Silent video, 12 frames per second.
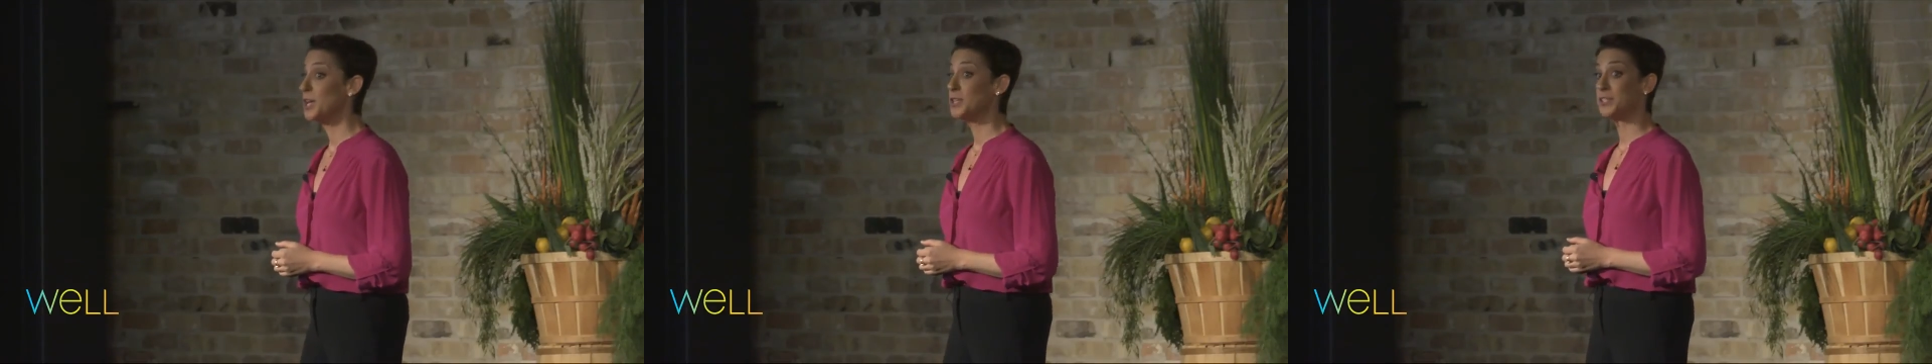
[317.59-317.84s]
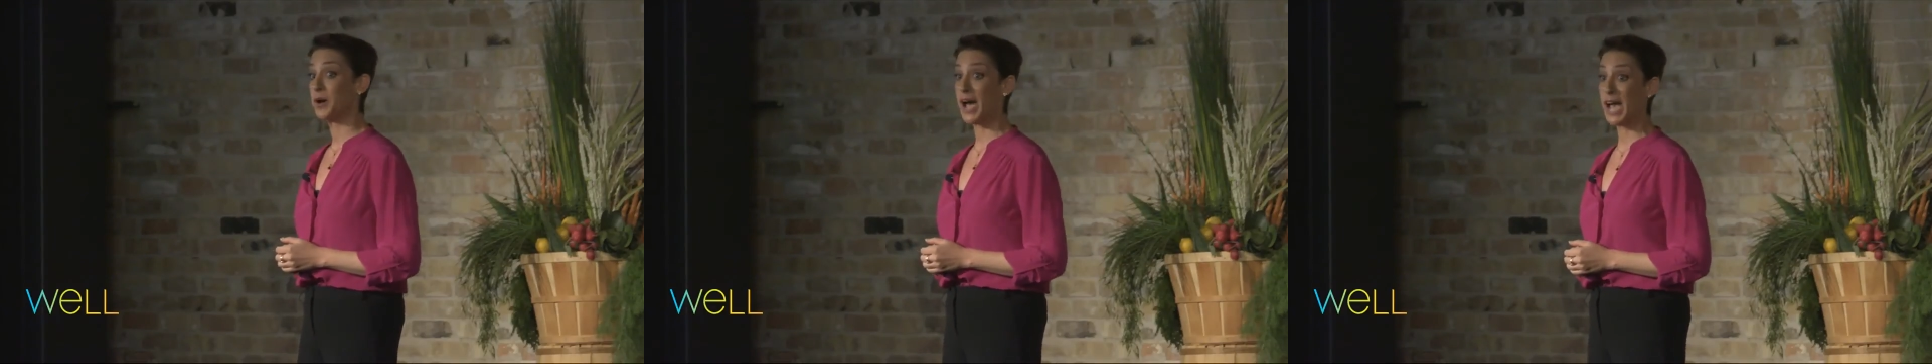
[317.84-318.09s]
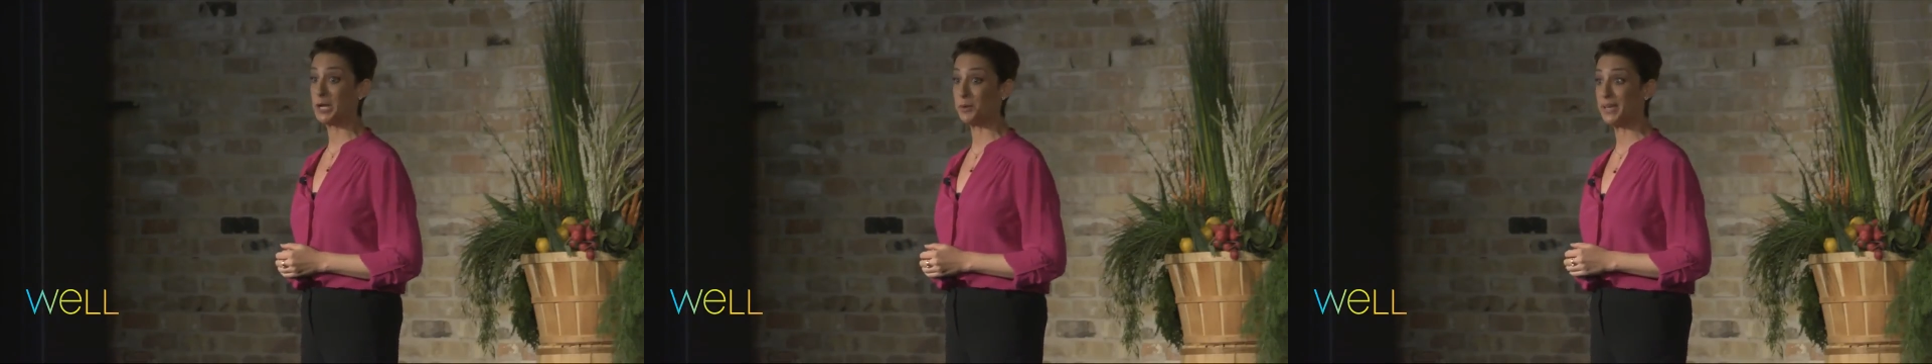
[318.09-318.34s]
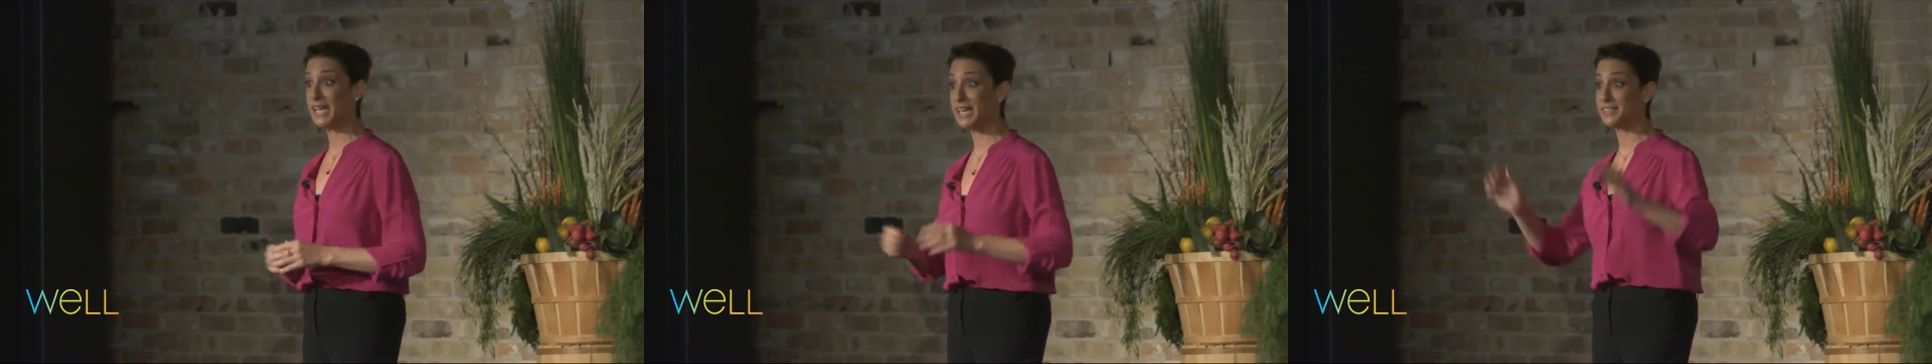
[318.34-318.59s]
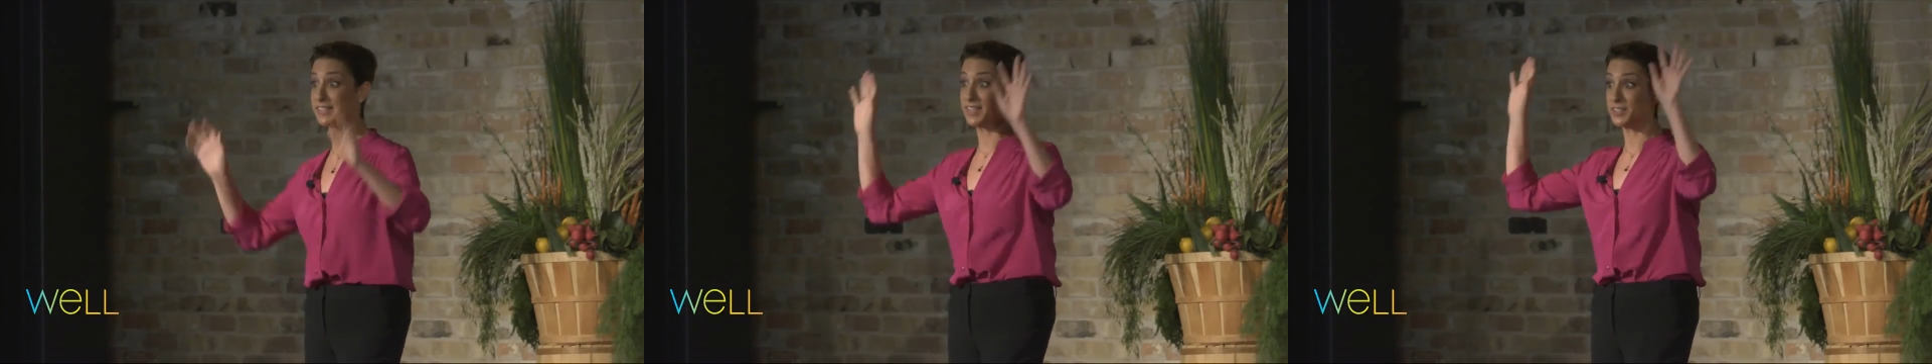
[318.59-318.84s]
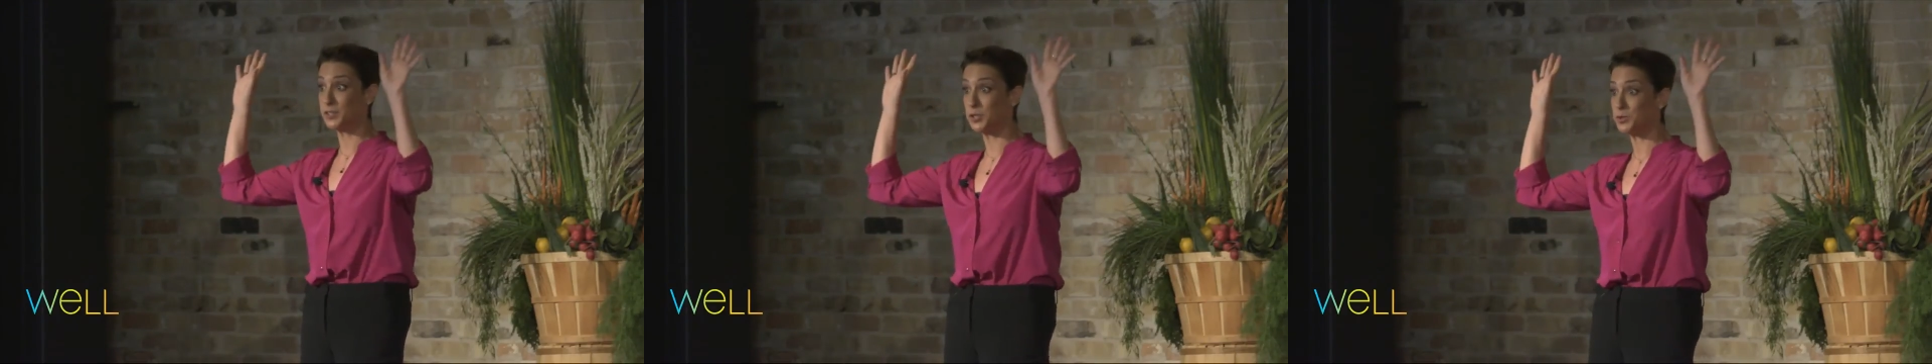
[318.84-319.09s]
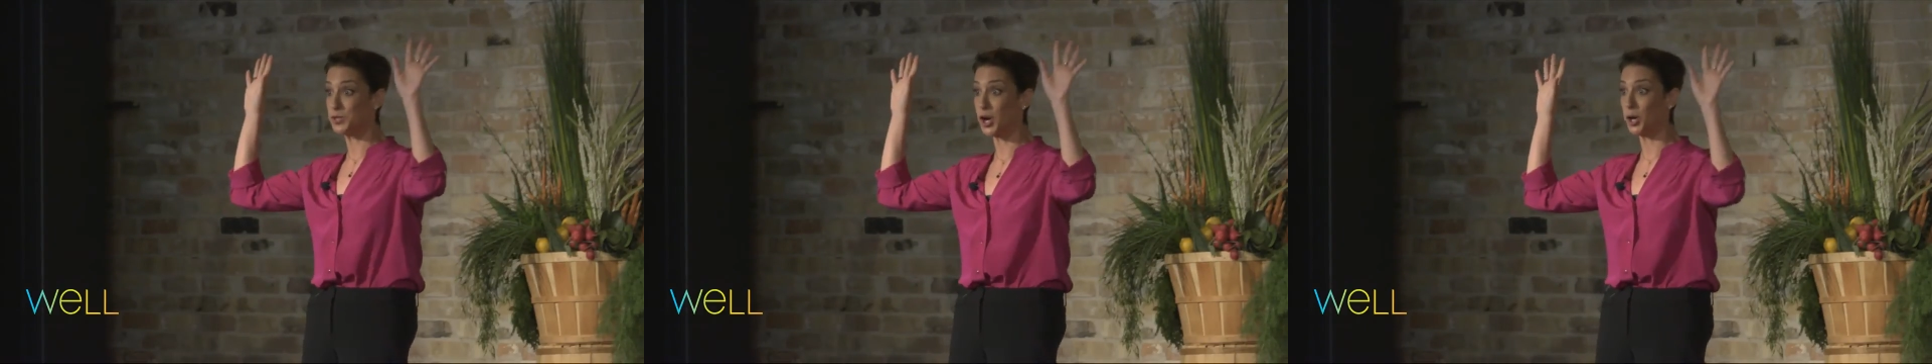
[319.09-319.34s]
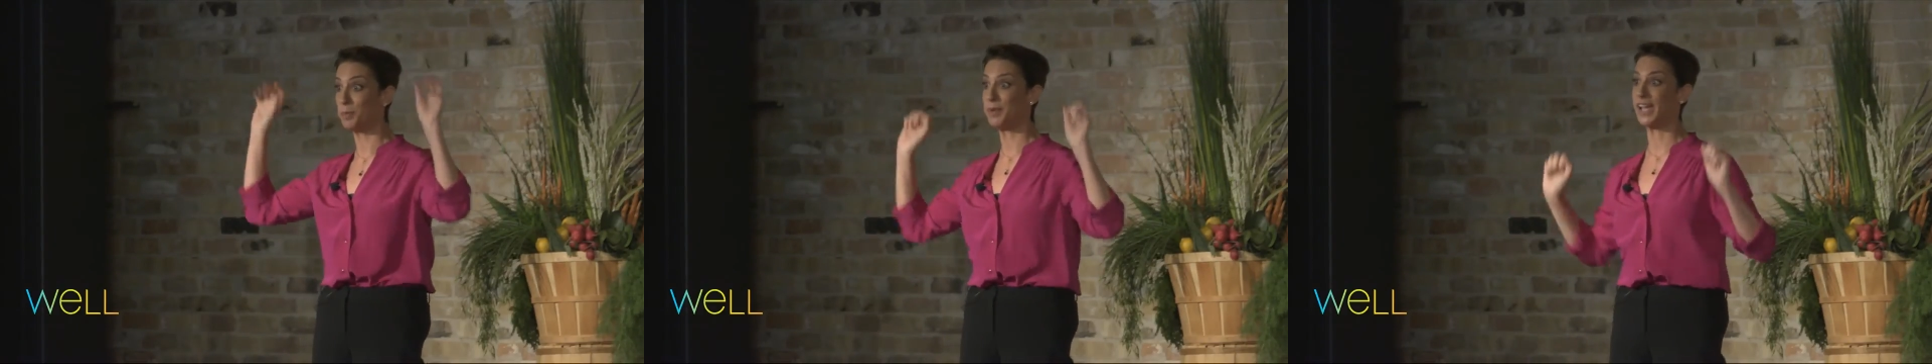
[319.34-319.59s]
So how do we get to this
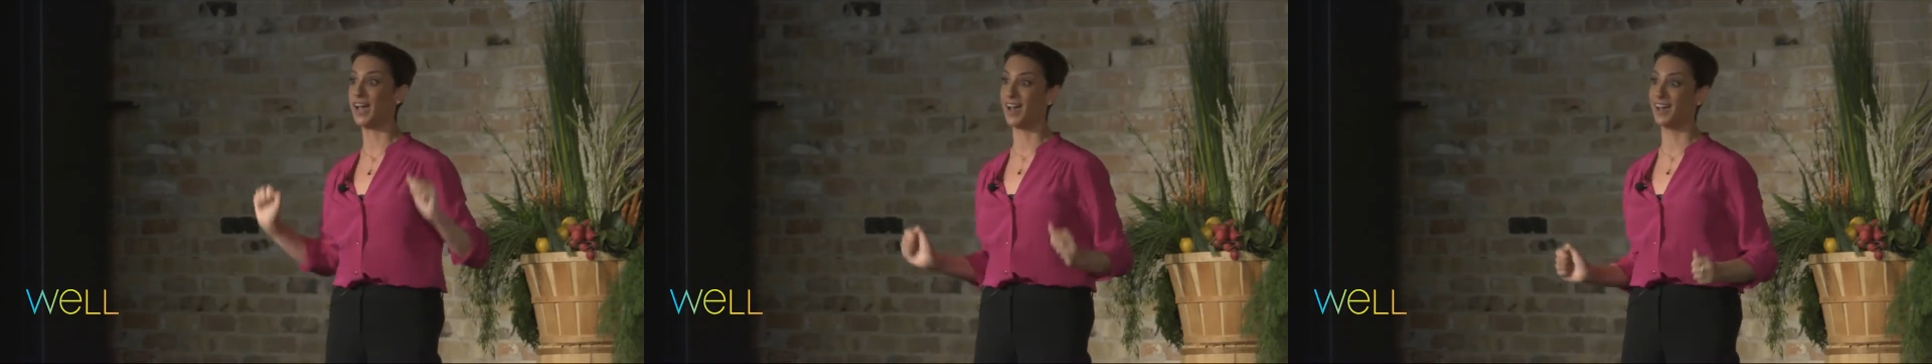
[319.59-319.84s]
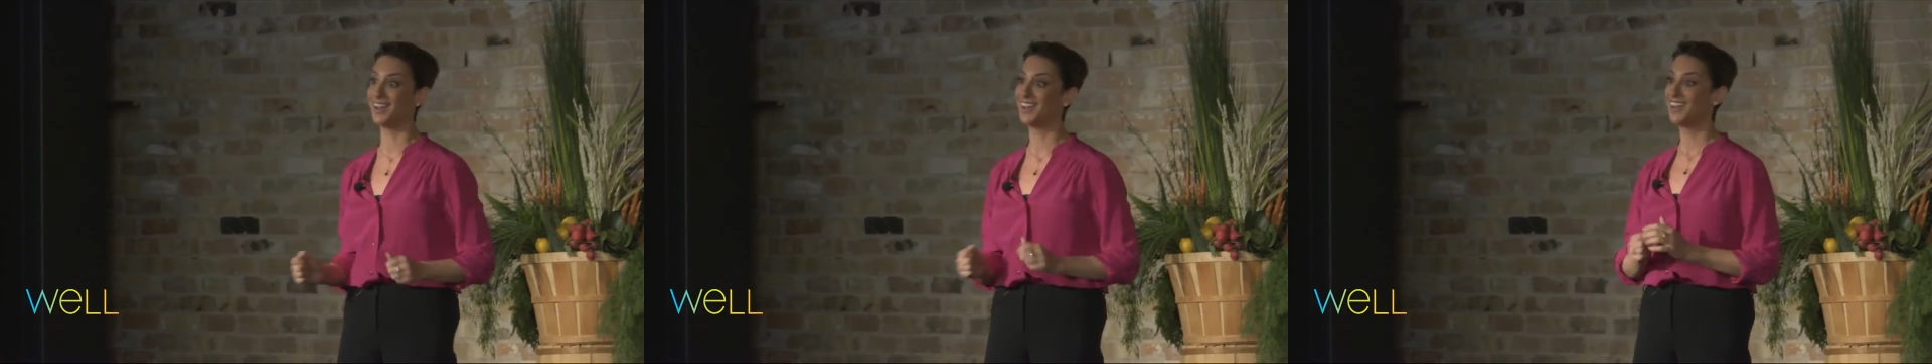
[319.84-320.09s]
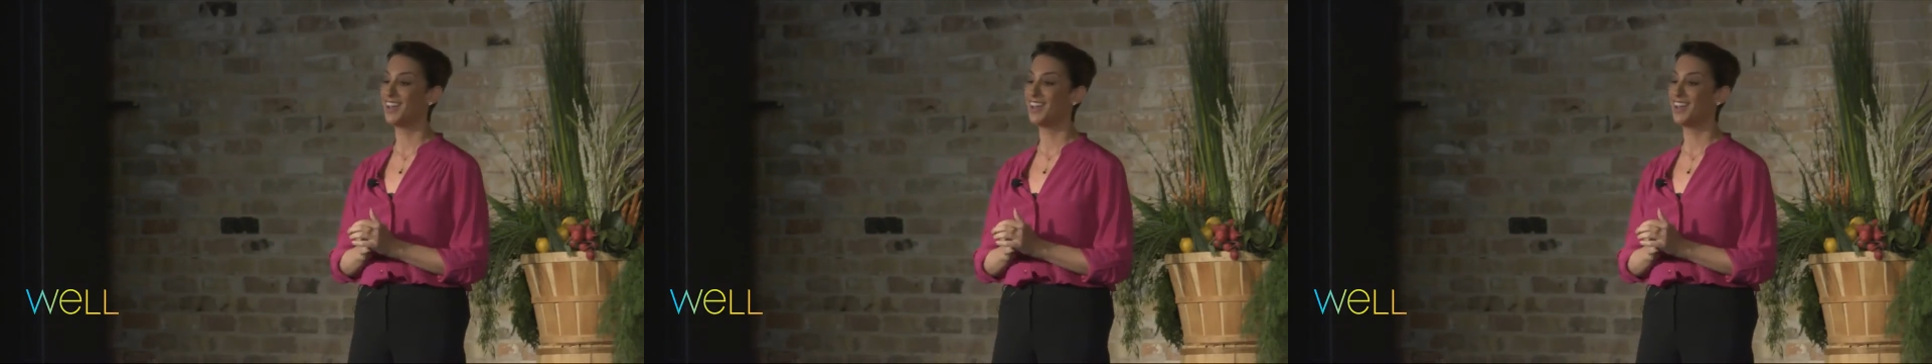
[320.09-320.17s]
utopia